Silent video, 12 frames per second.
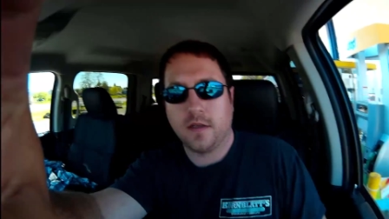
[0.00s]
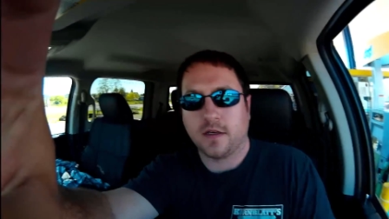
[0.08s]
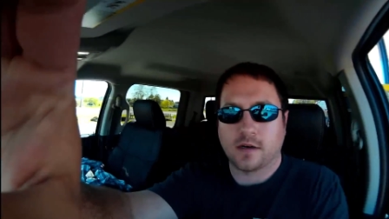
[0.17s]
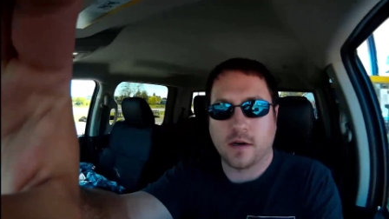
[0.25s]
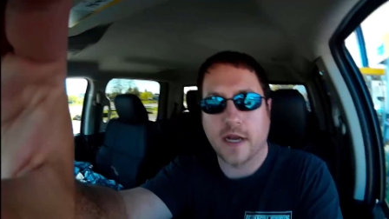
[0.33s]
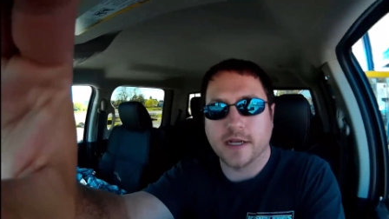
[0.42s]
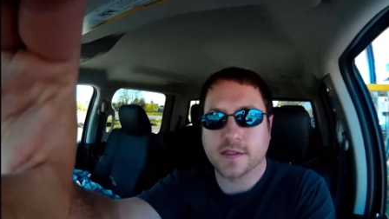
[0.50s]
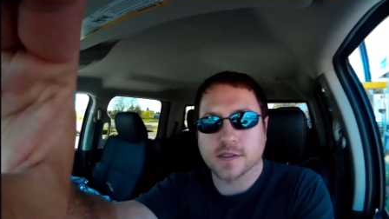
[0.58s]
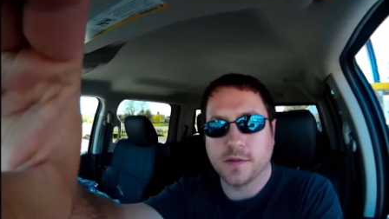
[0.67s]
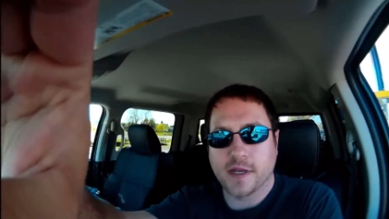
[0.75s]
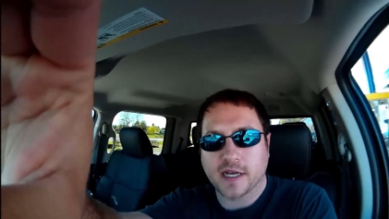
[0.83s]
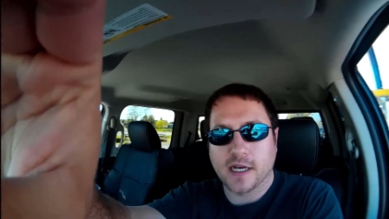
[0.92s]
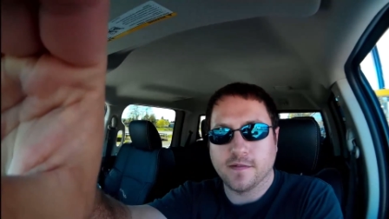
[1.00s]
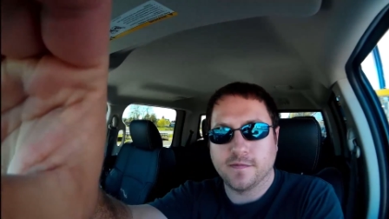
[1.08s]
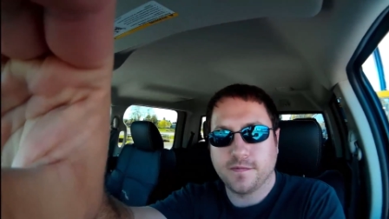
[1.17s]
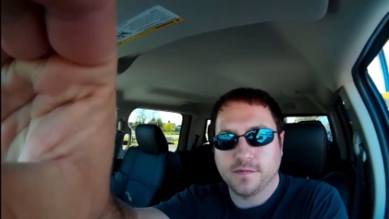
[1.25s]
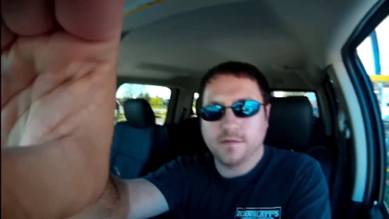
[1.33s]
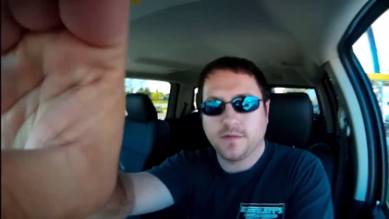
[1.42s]
All right, so we have
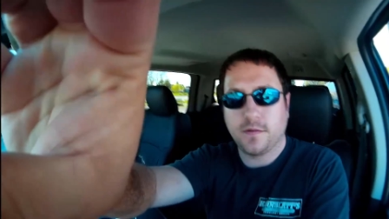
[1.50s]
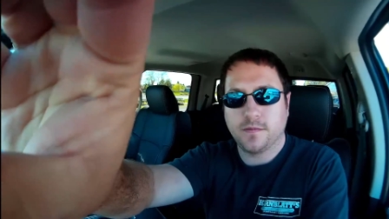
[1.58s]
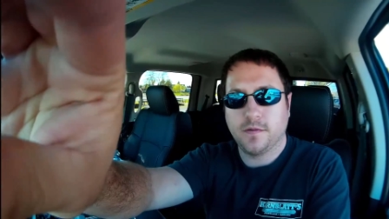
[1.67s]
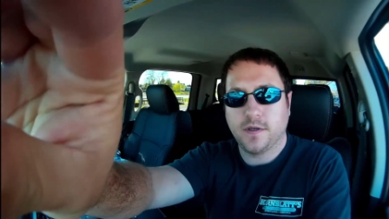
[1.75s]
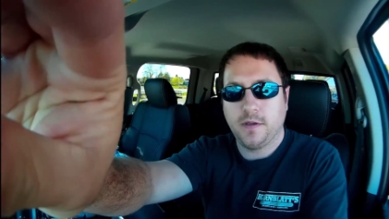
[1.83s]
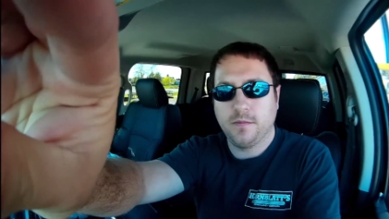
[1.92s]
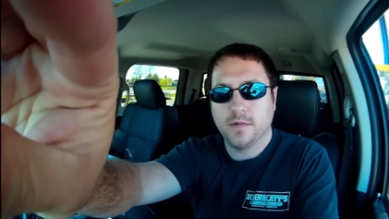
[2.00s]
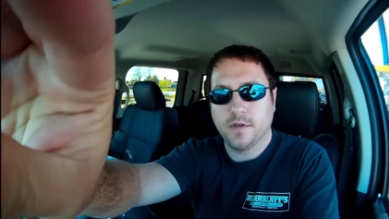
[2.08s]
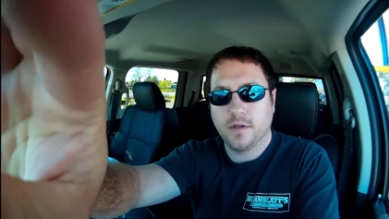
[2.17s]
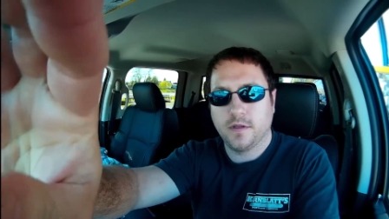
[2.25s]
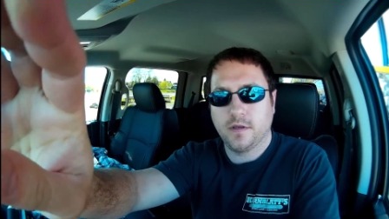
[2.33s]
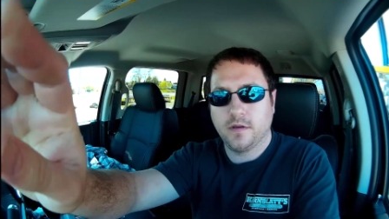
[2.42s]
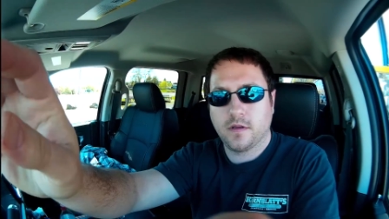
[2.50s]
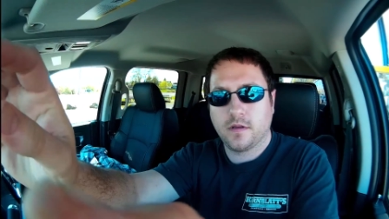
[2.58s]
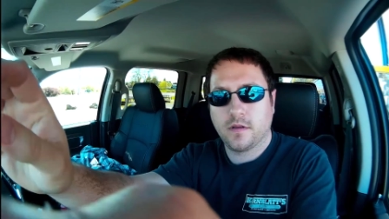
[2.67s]
21,